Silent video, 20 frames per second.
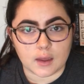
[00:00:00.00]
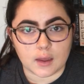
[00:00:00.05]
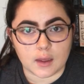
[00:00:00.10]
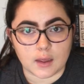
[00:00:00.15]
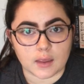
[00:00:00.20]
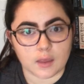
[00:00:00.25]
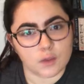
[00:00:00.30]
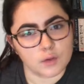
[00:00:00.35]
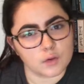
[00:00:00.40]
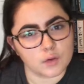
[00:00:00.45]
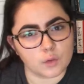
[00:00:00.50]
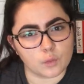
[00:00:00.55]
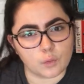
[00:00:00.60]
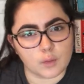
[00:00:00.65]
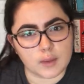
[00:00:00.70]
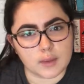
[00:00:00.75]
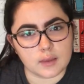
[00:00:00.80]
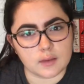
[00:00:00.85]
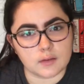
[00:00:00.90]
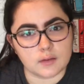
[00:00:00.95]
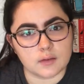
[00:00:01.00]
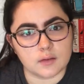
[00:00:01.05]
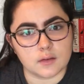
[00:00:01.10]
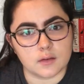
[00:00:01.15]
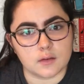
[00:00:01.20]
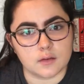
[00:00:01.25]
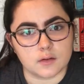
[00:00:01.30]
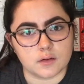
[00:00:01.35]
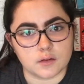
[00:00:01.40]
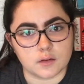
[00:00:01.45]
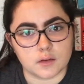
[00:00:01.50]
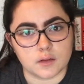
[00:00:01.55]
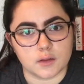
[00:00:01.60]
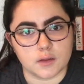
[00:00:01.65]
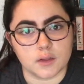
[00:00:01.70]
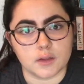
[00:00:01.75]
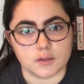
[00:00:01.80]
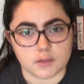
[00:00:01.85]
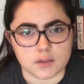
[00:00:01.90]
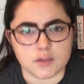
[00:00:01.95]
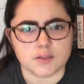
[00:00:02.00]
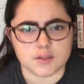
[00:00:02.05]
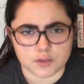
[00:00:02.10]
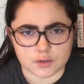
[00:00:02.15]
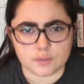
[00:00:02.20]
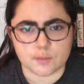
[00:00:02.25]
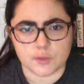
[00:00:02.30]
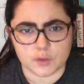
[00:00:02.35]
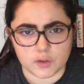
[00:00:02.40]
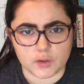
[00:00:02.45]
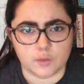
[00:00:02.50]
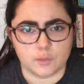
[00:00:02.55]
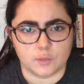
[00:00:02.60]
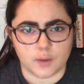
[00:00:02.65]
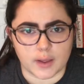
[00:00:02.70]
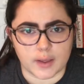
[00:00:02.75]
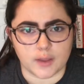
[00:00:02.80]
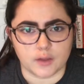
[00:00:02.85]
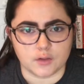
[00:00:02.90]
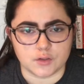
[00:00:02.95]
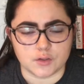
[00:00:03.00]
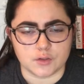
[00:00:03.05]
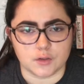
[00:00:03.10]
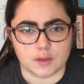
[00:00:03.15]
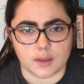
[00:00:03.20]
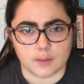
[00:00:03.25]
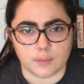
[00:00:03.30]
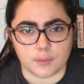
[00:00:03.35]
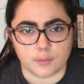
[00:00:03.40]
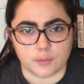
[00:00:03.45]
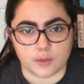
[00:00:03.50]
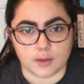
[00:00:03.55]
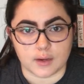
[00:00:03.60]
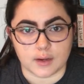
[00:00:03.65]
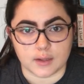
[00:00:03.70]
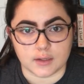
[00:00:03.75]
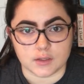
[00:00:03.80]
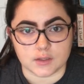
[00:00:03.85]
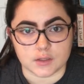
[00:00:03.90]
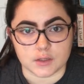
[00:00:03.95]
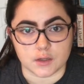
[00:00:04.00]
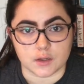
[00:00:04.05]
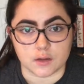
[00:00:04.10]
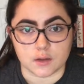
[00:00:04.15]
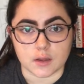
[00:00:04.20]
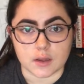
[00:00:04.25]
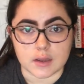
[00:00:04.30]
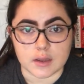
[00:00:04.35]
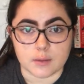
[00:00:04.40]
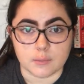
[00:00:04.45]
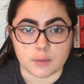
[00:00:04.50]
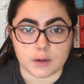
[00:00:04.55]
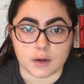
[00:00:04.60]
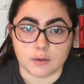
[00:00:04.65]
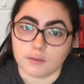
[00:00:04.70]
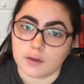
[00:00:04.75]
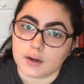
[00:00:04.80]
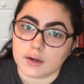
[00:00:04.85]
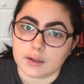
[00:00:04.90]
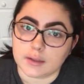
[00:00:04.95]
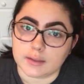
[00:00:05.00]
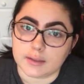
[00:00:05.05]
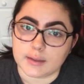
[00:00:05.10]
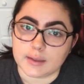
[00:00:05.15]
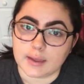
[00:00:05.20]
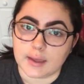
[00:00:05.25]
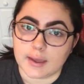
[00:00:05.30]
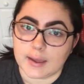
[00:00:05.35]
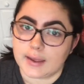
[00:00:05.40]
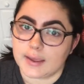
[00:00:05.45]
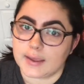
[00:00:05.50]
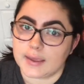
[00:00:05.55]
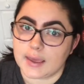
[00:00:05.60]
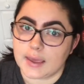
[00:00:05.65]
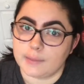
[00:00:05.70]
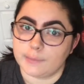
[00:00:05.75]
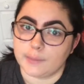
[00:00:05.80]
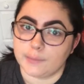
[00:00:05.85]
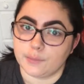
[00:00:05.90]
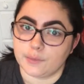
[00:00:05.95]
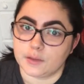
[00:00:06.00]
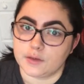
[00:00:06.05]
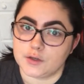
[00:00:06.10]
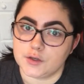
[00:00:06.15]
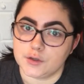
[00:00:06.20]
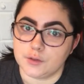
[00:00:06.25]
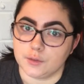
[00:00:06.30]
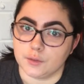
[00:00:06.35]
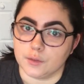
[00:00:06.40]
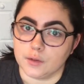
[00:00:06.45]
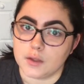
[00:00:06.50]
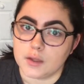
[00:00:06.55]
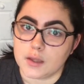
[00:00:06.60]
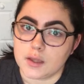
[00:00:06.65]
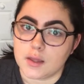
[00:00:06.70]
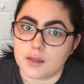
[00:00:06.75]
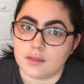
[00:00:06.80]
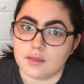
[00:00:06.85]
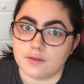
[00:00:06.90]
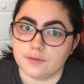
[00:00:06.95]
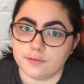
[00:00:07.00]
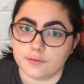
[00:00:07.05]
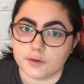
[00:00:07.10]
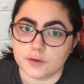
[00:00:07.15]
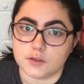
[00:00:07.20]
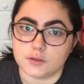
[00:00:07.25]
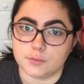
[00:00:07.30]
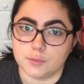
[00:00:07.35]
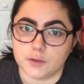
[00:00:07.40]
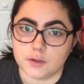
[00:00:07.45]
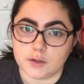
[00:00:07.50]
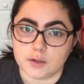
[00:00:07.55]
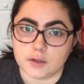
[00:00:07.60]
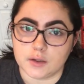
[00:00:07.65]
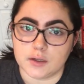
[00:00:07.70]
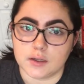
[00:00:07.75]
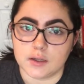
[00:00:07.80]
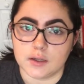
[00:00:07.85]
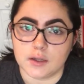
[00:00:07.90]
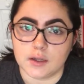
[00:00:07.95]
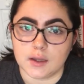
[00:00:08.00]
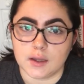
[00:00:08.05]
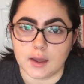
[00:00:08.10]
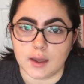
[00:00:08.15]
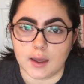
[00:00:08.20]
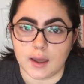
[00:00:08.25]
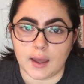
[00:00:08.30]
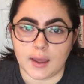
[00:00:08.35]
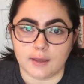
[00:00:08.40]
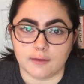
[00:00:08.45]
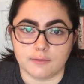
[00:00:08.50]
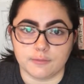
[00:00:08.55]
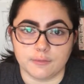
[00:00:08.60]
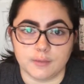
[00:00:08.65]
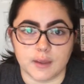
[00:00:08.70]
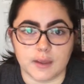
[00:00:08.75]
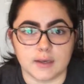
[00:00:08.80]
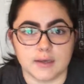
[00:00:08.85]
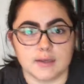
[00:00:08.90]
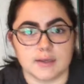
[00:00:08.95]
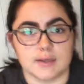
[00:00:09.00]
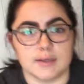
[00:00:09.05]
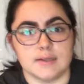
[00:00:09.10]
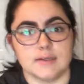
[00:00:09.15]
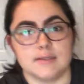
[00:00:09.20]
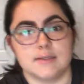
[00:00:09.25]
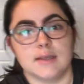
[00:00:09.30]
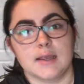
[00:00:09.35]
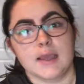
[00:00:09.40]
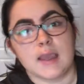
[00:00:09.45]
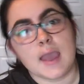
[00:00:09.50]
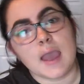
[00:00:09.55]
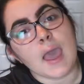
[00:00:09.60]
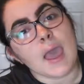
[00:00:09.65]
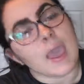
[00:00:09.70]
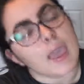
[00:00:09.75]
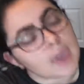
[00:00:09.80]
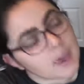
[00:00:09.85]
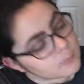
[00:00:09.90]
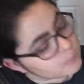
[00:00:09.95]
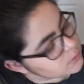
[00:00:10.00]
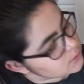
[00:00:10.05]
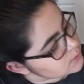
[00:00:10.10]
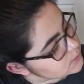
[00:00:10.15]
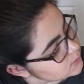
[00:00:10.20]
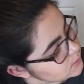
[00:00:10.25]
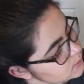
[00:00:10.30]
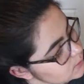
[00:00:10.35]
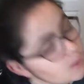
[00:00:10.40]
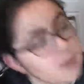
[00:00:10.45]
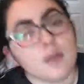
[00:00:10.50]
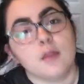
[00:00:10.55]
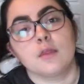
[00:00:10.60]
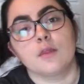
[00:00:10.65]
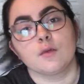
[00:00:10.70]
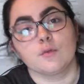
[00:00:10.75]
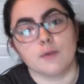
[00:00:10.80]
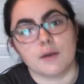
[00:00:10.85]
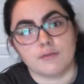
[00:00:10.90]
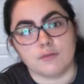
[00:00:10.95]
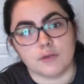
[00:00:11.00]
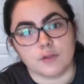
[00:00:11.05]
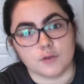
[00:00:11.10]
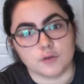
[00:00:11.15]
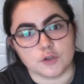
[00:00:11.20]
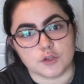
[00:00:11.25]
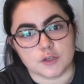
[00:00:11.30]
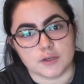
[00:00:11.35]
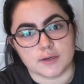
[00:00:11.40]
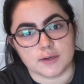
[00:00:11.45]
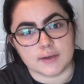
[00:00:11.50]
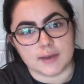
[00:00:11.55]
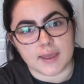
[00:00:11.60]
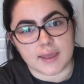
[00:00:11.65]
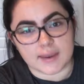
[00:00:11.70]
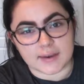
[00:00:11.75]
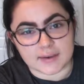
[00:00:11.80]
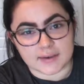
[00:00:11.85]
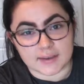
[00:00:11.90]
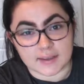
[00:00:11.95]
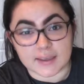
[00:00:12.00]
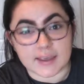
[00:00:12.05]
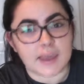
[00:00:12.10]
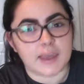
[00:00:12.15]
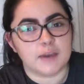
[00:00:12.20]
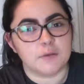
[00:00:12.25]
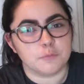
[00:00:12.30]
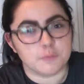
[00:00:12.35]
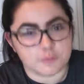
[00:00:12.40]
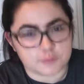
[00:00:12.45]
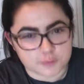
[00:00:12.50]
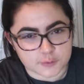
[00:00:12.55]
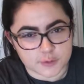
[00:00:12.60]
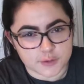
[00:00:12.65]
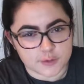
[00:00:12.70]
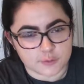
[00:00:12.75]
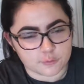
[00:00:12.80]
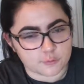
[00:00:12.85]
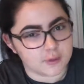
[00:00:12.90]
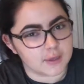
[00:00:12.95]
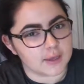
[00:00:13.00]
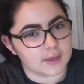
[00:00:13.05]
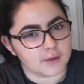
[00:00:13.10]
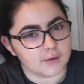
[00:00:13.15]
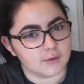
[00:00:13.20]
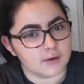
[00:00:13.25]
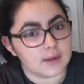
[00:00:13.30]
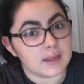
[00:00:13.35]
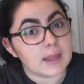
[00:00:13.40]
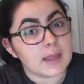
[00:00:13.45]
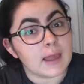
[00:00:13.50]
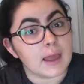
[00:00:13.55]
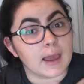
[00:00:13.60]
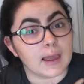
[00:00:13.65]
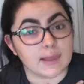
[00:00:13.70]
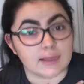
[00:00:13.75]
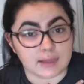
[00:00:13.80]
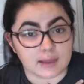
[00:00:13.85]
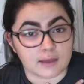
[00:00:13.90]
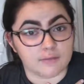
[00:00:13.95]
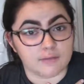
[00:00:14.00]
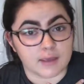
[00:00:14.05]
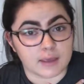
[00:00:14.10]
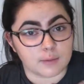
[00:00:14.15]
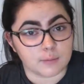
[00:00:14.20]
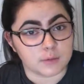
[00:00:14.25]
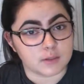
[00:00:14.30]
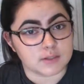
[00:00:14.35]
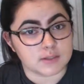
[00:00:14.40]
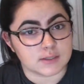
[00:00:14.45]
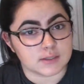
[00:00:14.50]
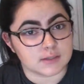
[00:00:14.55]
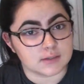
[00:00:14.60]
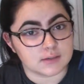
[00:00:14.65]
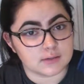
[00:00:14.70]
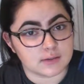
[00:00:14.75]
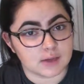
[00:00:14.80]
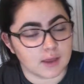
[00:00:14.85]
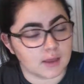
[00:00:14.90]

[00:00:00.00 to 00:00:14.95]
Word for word: I couldn't quite... It took me a while to come up with an answer, but ironically, I came up with two. The first book I've picked is Hamilton the Revolution. And again, before you freak out, I love Hamilton.